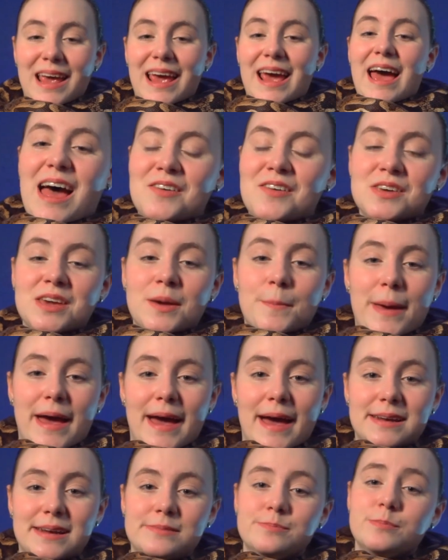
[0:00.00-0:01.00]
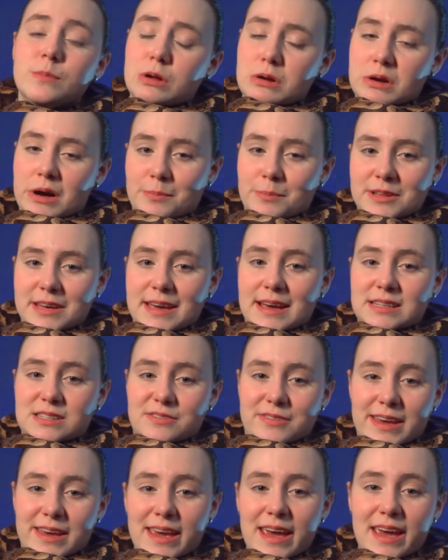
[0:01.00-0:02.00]
Having a pet complicates
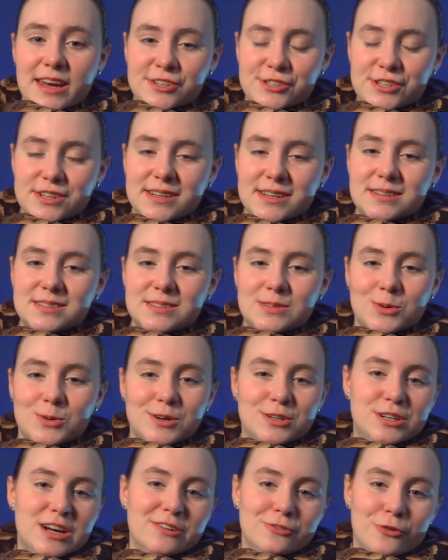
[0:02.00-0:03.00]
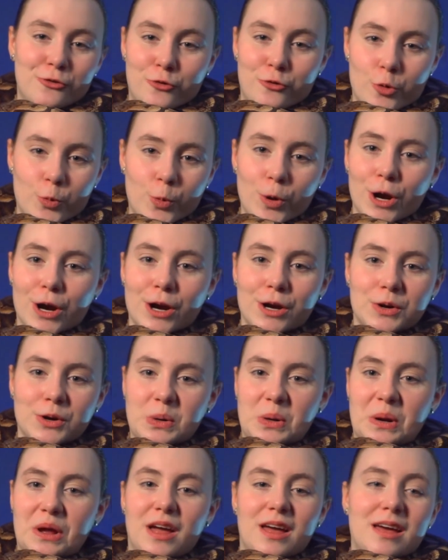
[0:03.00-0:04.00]
vacations, or travel for work,
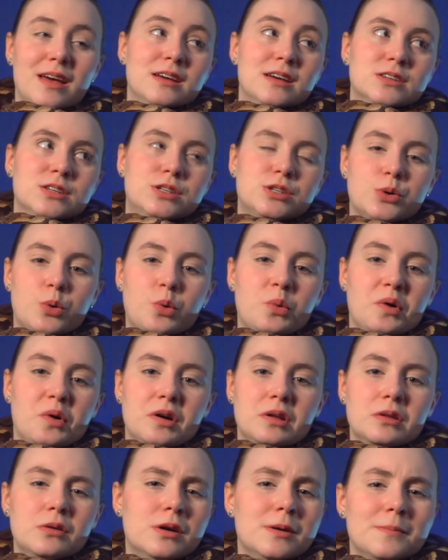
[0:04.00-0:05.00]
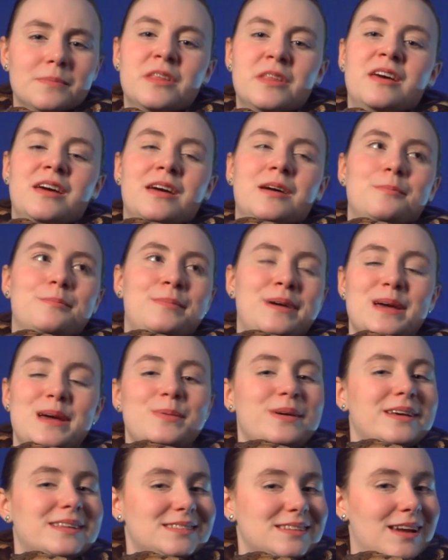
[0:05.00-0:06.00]
or school, or maybe
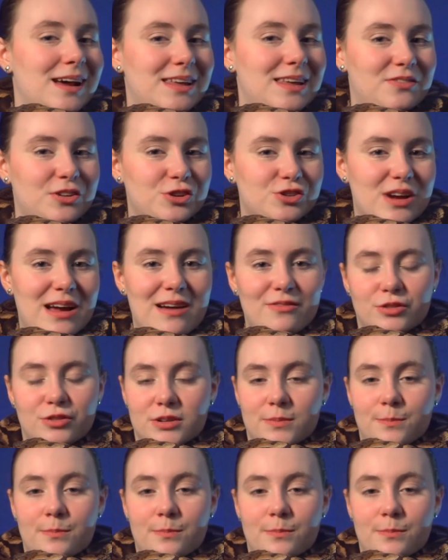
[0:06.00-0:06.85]
it's not even travel.